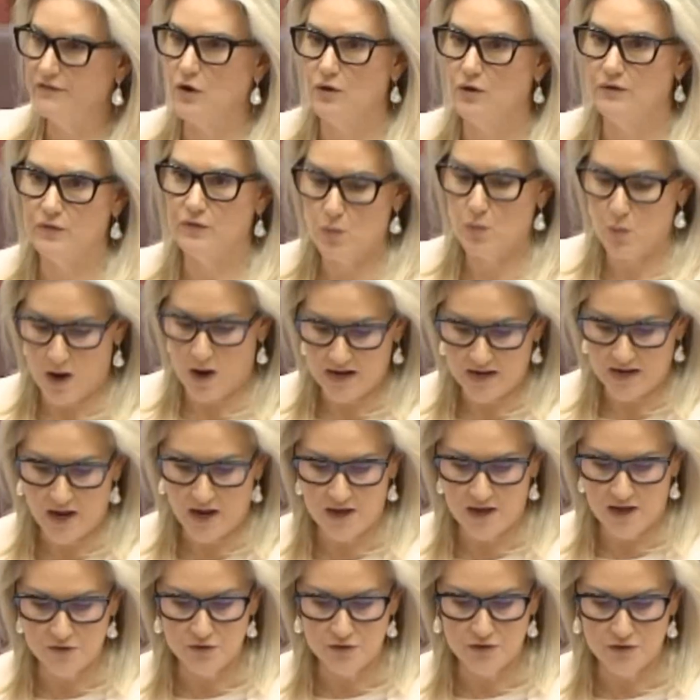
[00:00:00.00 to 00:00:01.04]
over
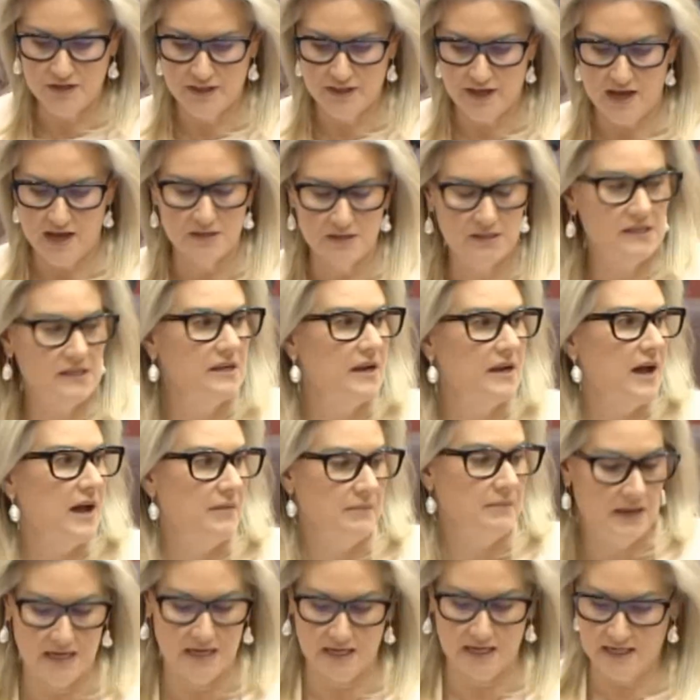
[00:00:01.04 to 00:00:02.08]
100,000
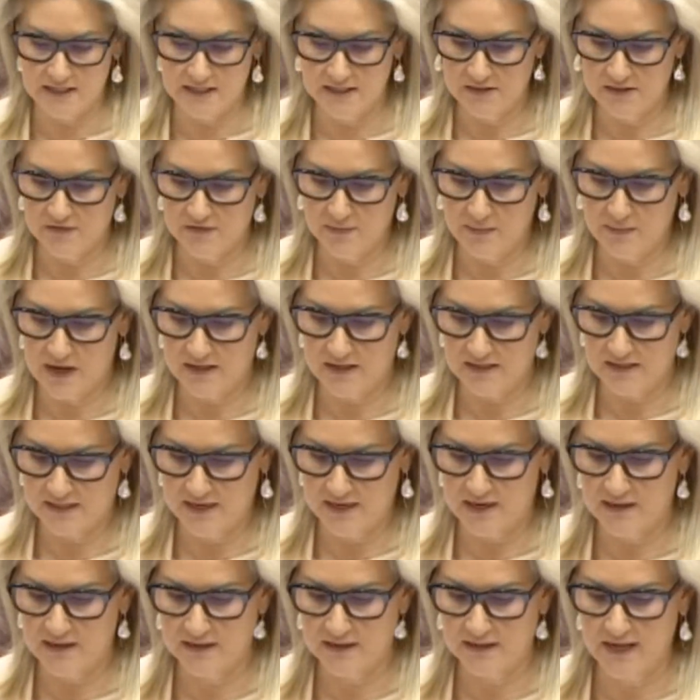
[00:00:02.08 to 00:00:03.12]
Armenians from
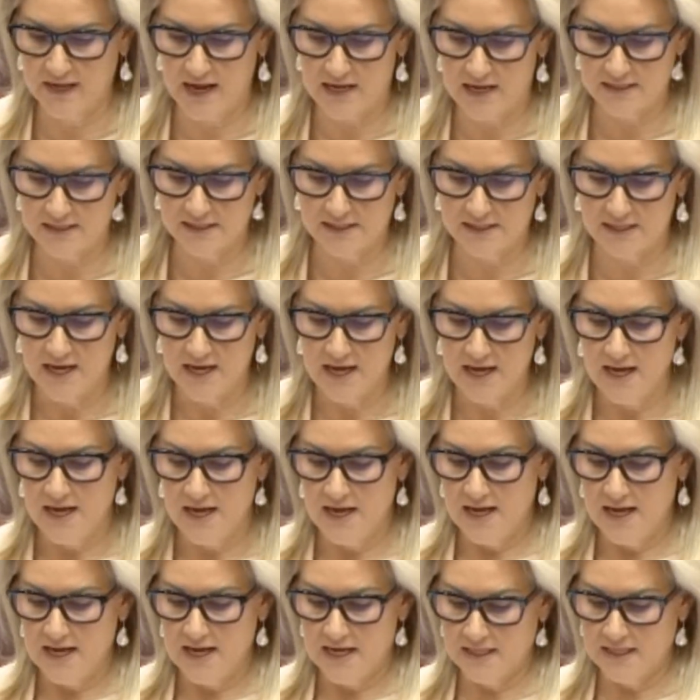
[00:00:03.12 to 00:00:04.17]
Artsakh
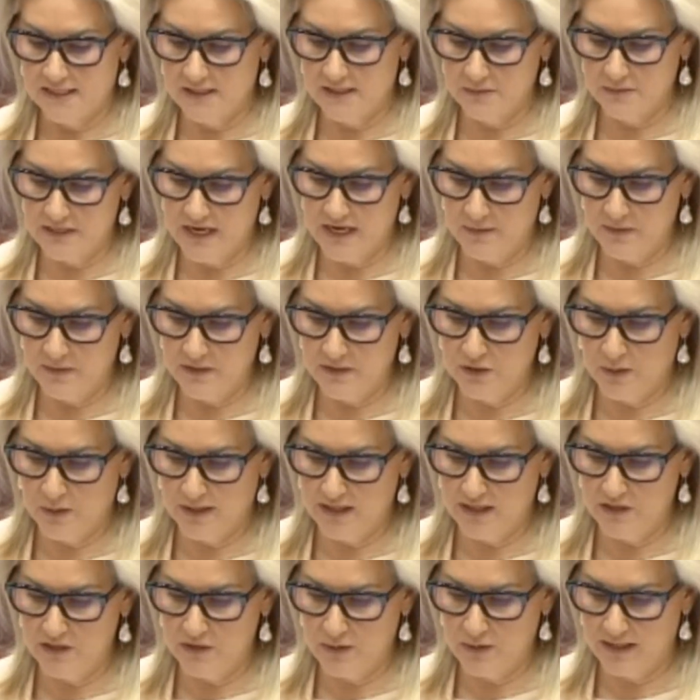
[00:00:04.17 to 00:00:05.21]
in September
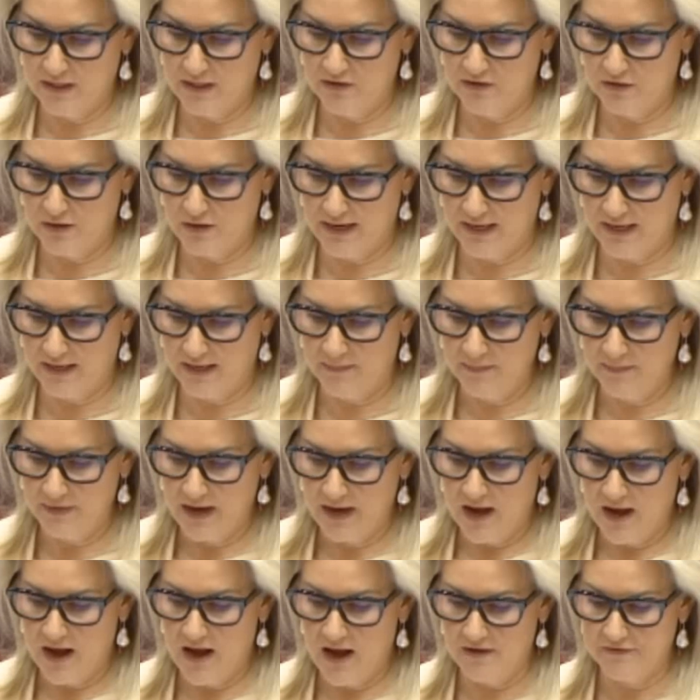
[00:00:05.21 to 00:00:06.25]
2023
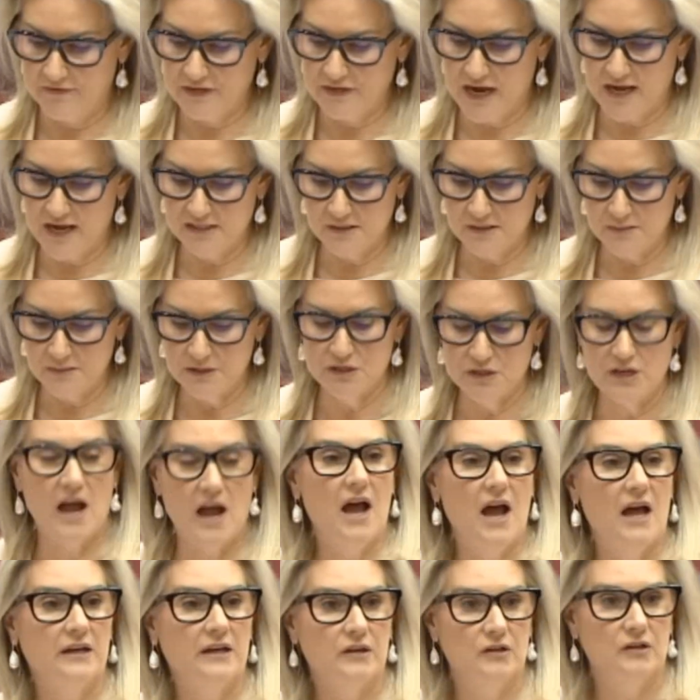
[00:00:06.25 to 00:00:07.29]
after
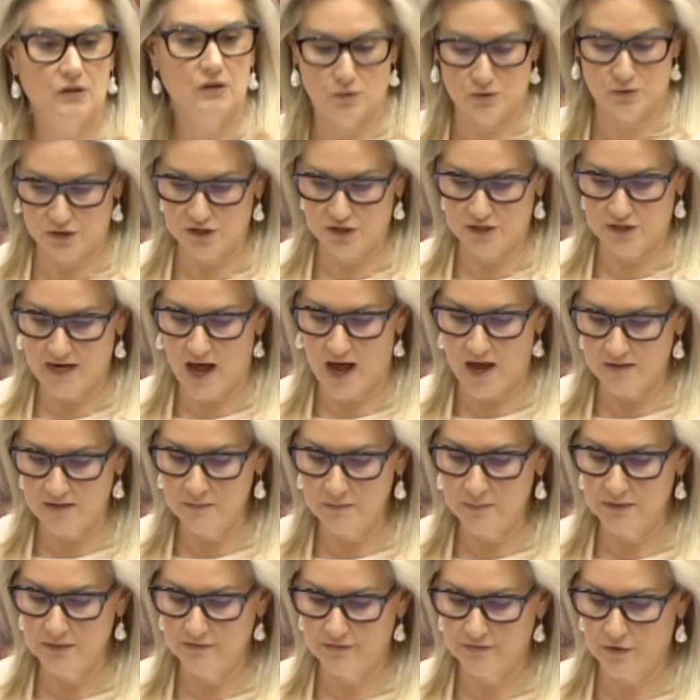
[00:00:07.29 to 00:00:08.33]
Azerbaijan launched an
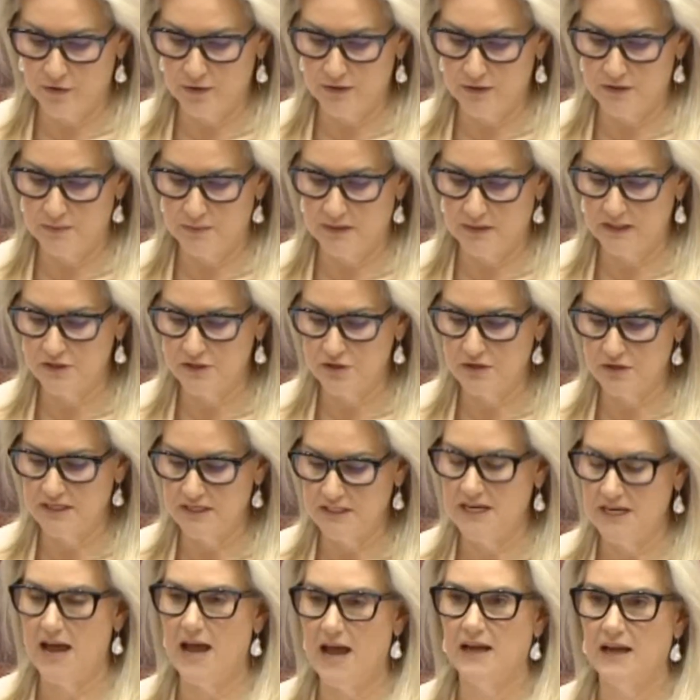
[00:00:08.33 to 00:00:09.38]
unprovoked military
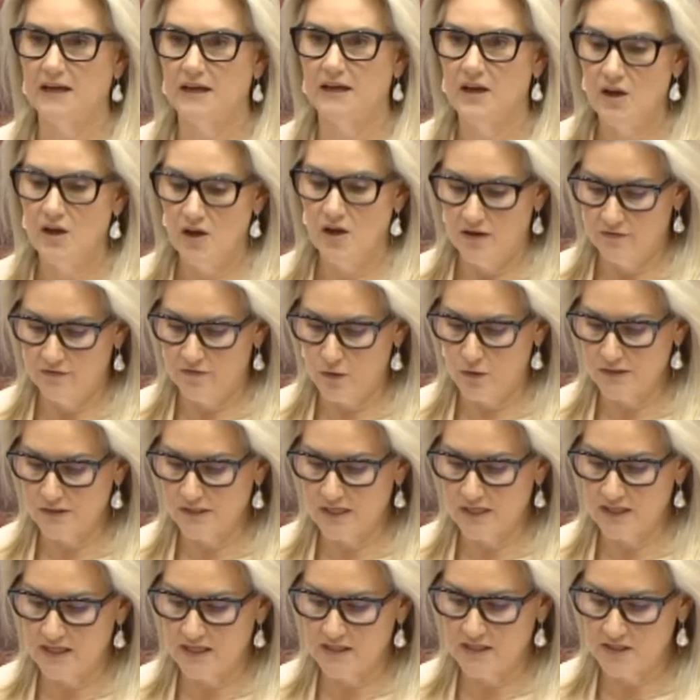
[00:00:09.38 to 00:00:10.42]
attack,
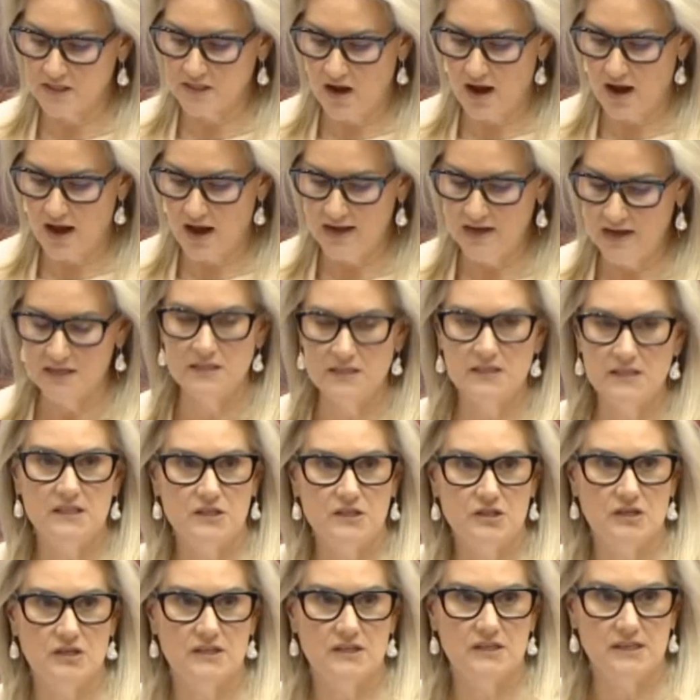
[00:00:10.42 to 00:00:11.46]
forcing the entire
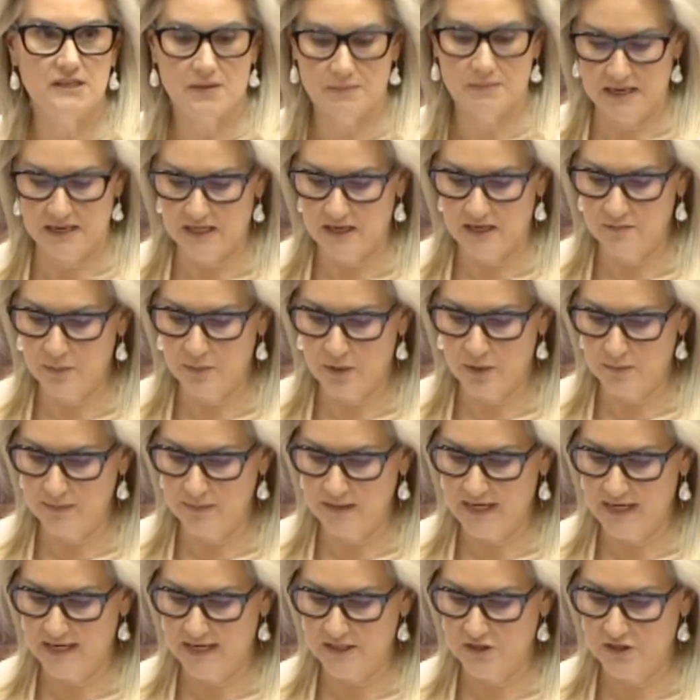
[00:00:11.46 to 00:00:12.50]
indigenous Armenian
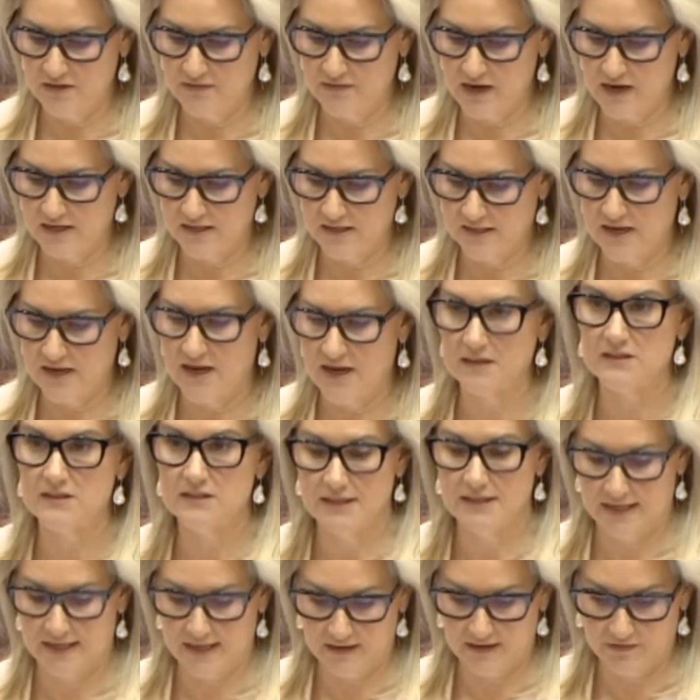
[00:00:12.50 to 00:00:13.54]
population of Artsakh to
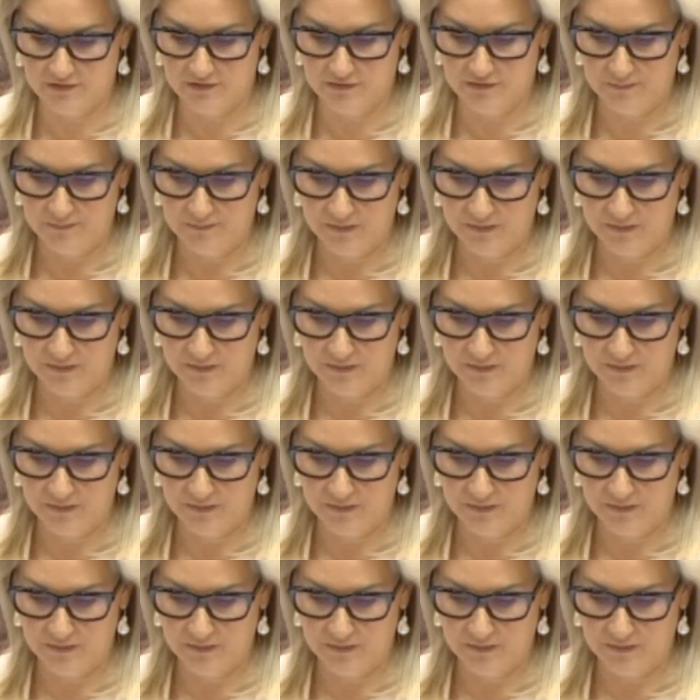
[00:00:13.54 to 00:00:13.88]
leave.